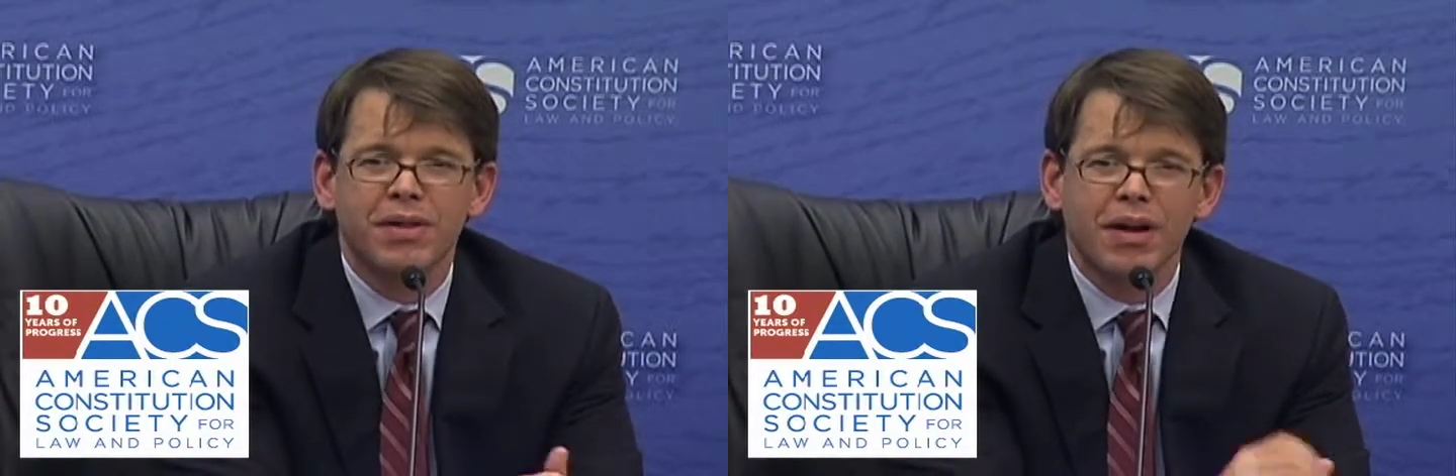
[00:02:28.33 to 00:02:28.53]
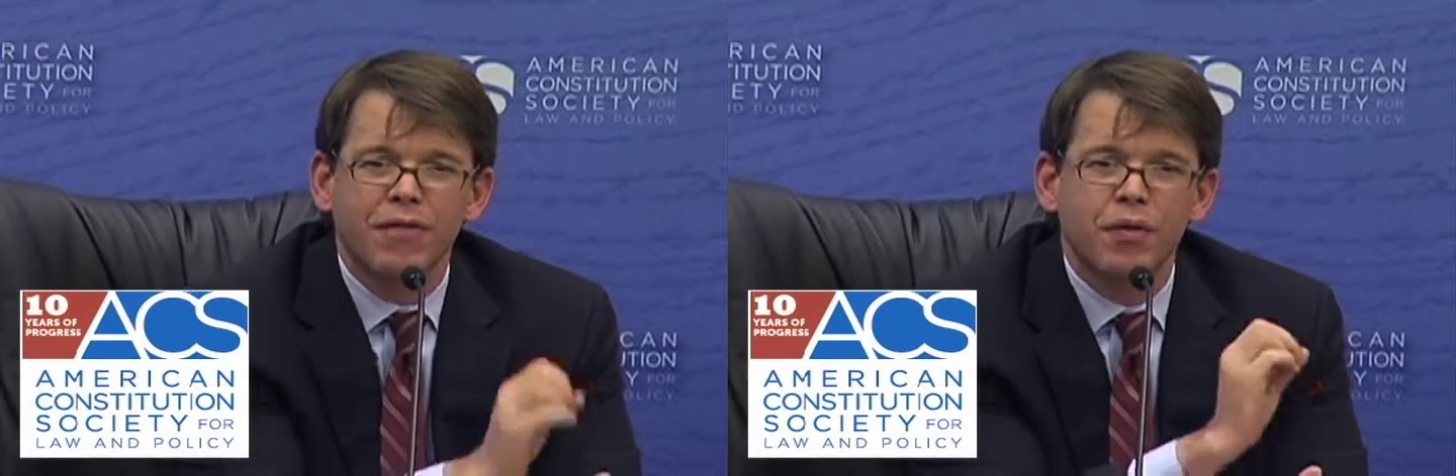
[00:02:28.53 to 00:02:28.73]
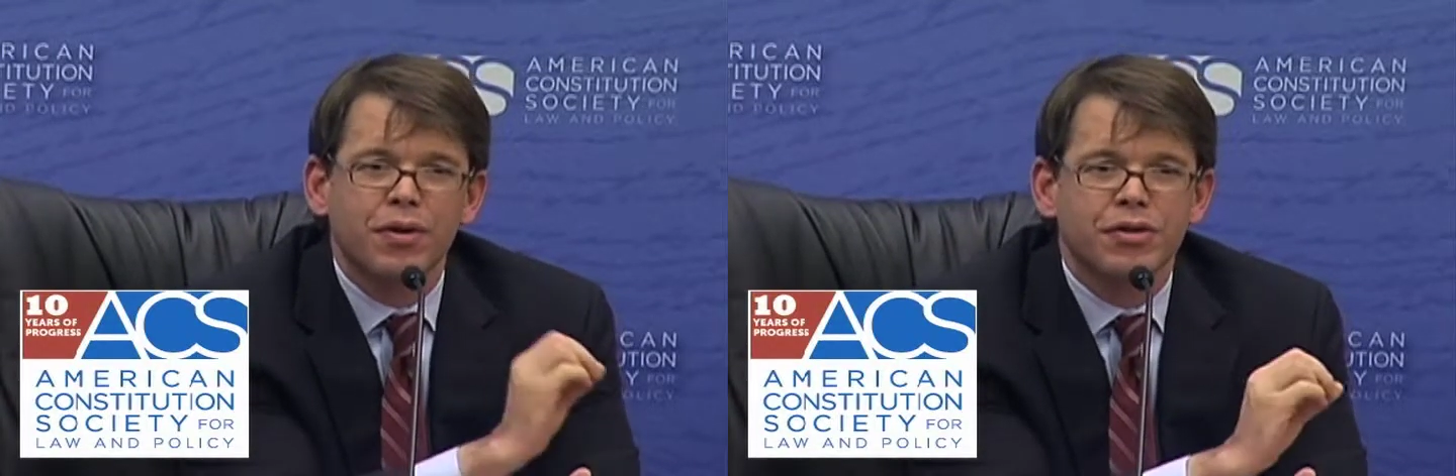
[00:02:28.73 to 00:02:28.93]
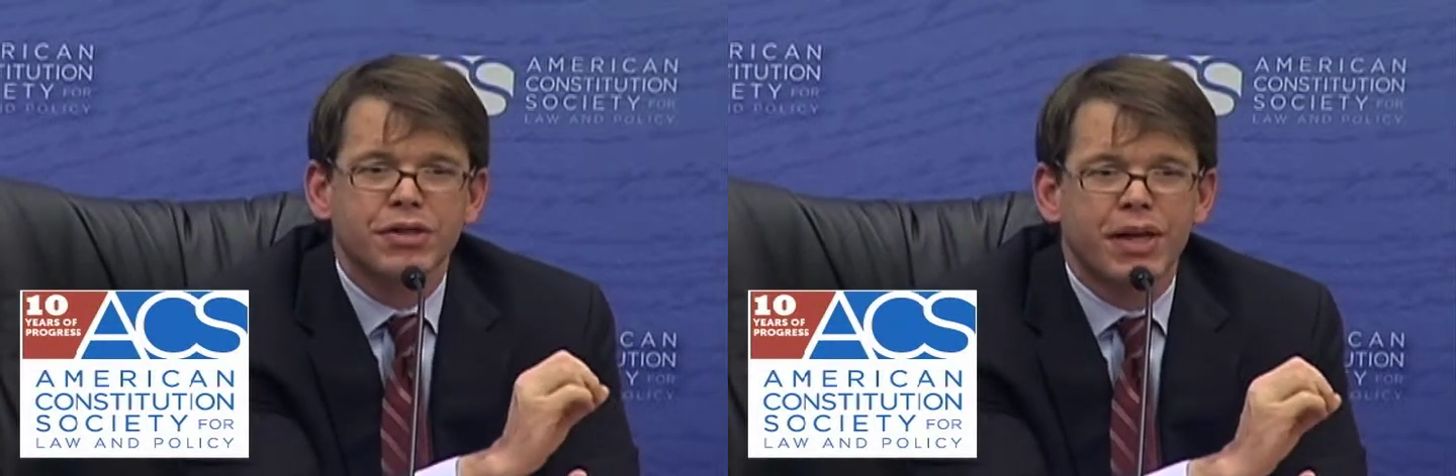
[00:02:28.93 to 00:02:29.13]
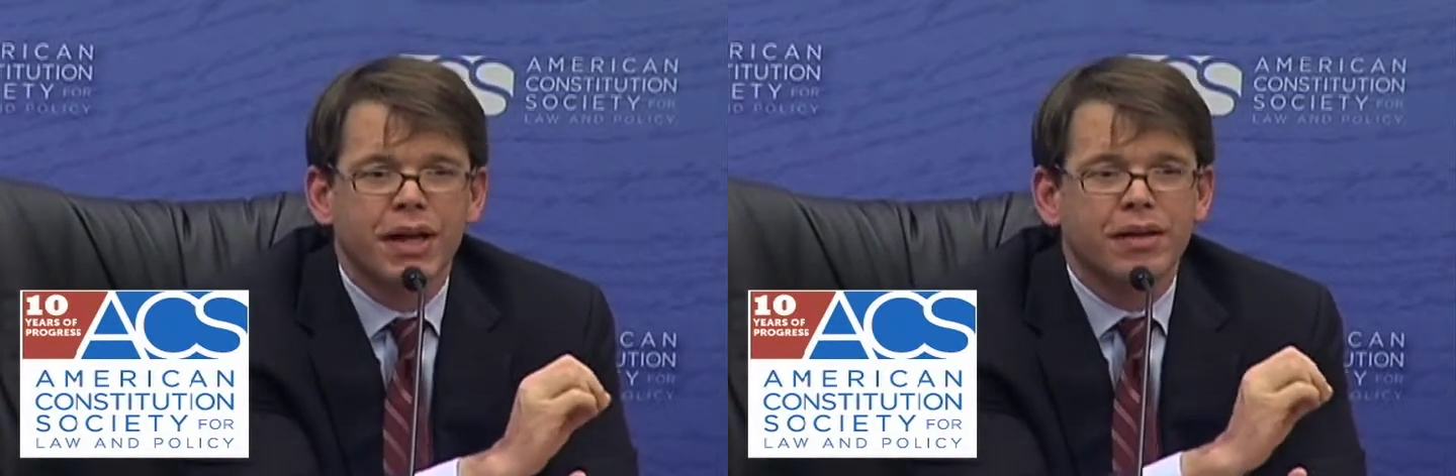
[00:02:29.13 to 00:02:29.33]
Then, if you
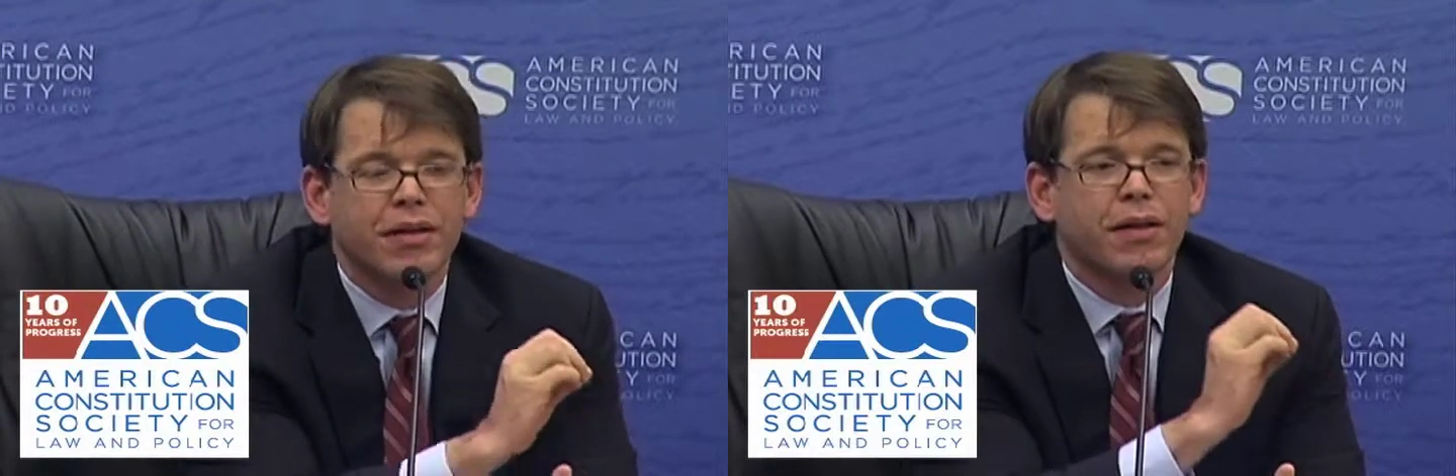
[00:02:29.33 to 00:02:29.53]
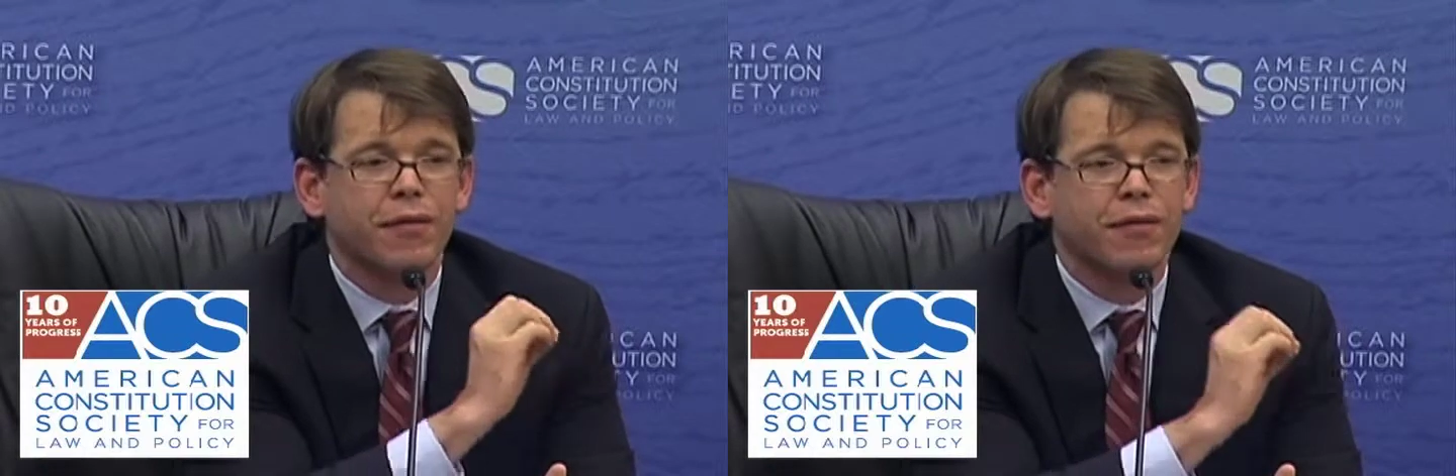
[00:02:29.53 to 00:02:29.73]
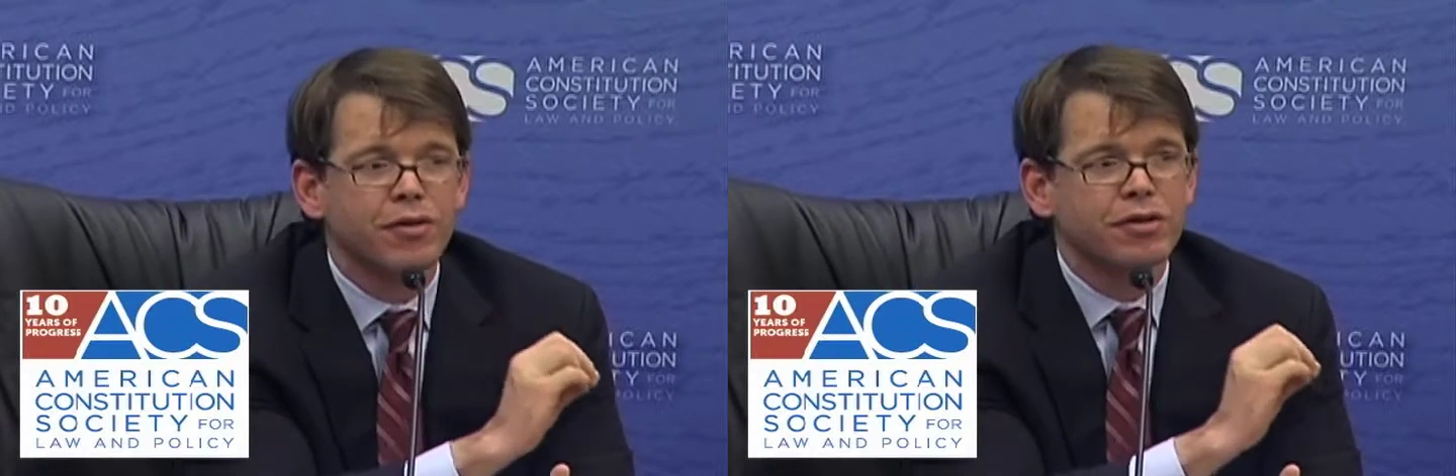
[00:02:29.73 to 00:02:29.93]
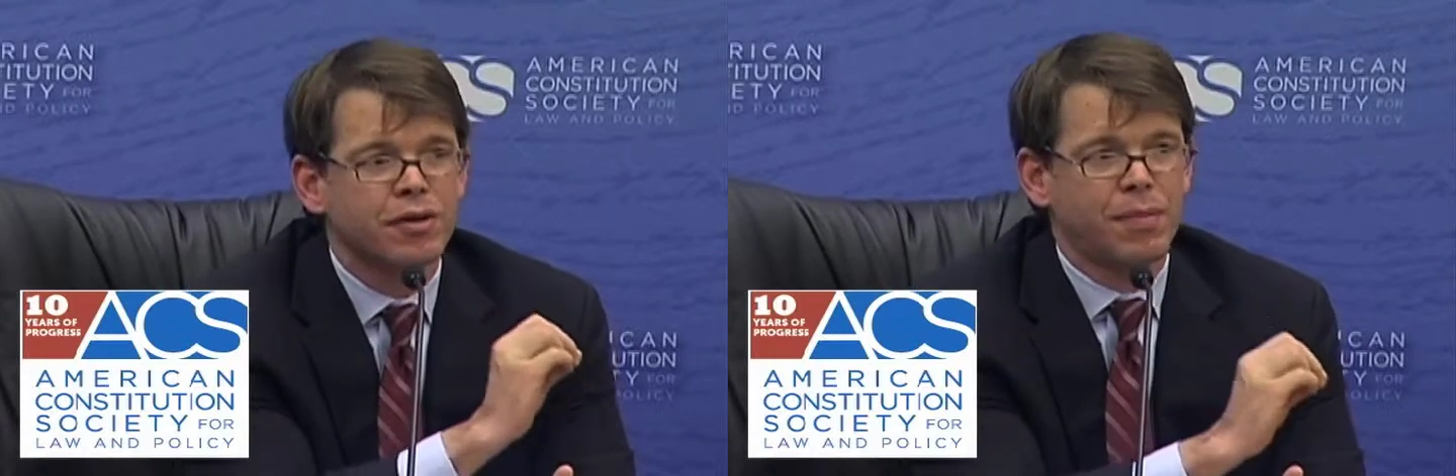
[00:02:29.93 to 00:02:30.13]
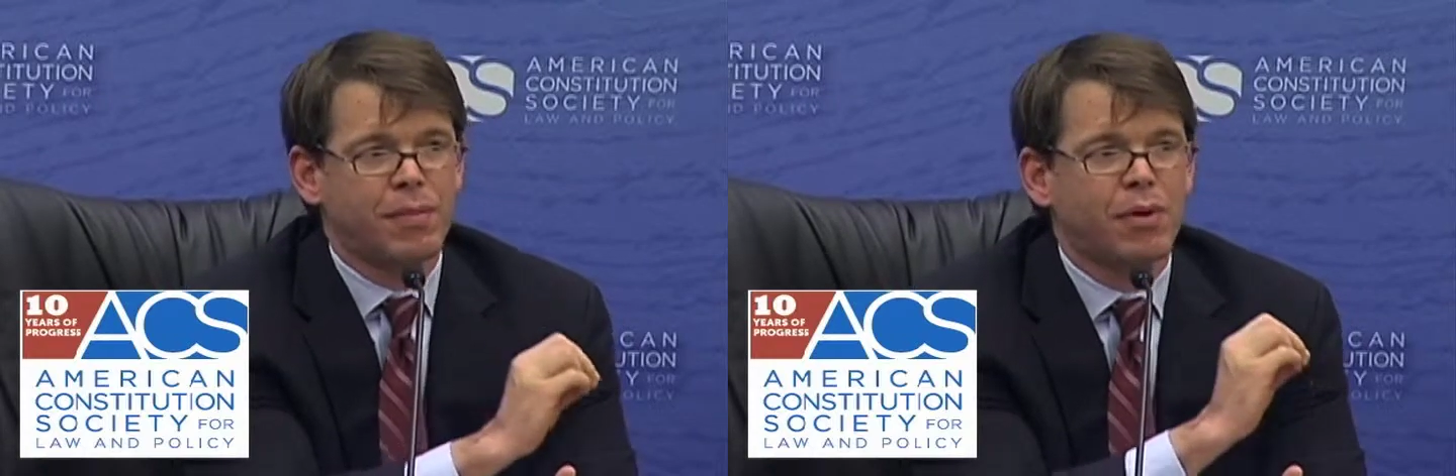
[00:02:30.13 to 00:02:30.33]
understand that the First
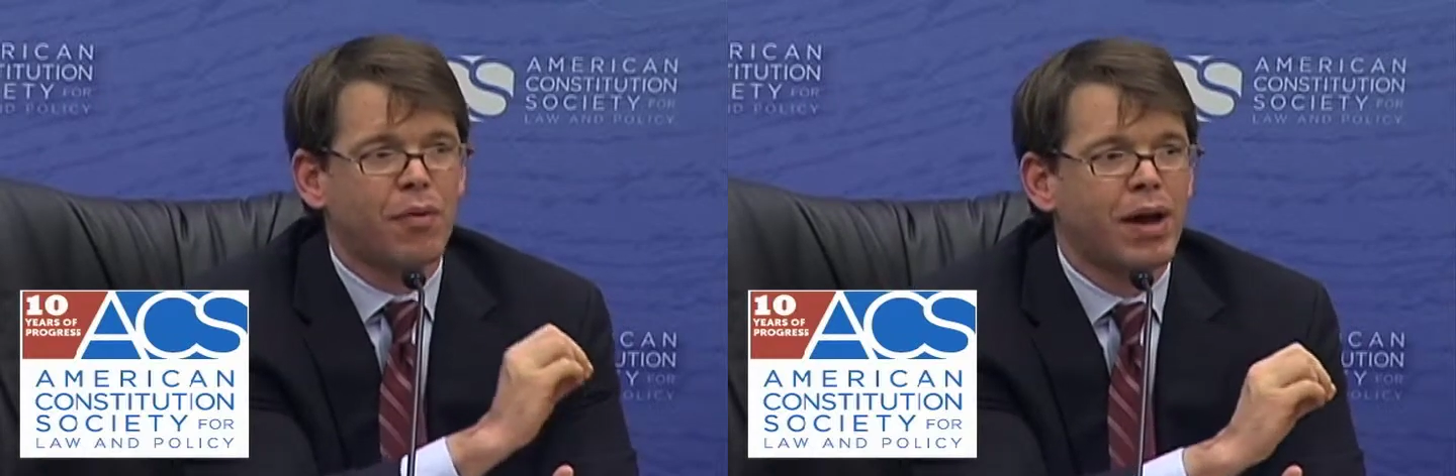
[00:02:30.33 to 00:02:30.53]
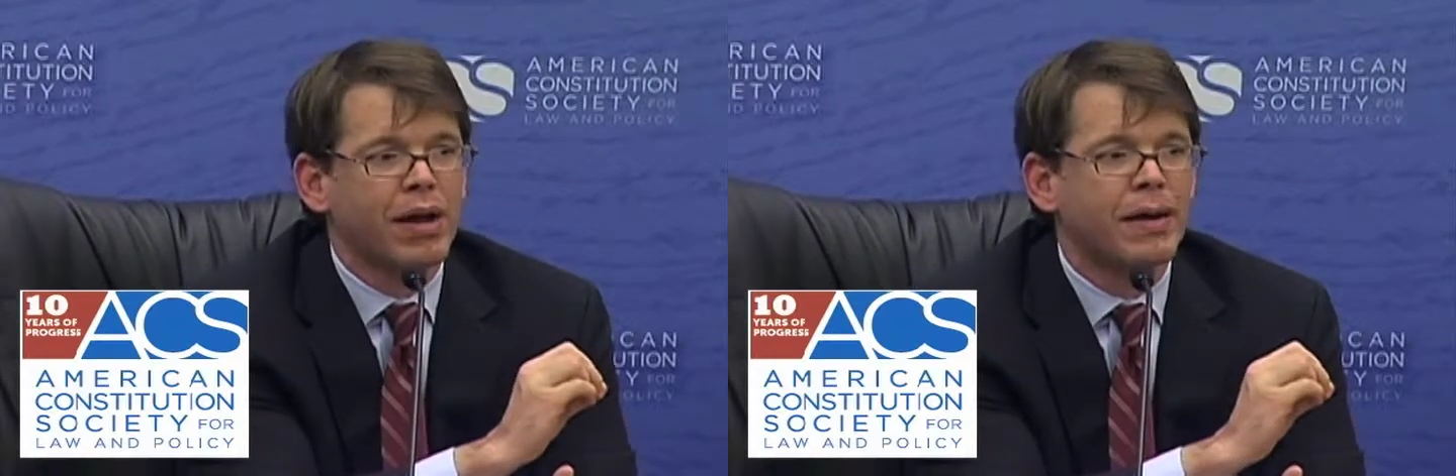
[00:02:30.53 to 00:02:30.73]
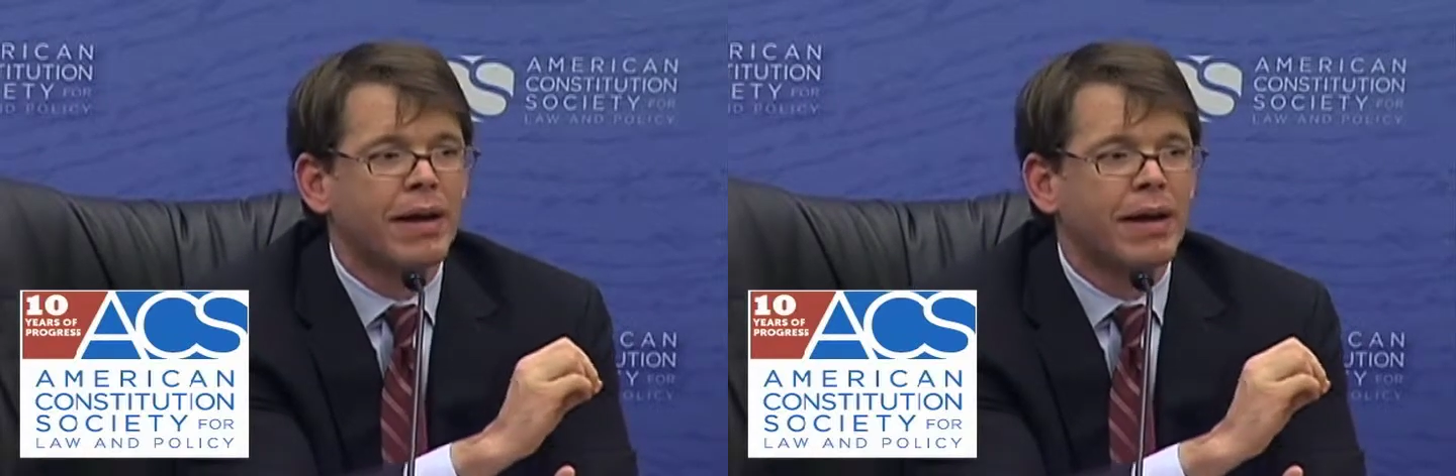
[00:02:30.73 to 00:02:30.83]
Amendment right